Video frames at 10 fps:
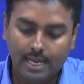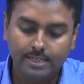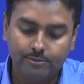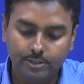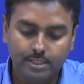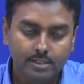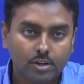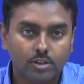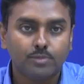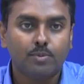and if we
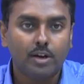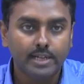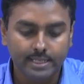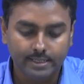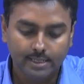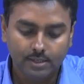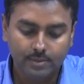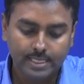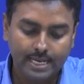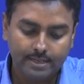correspond it,
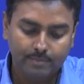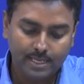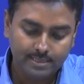we get my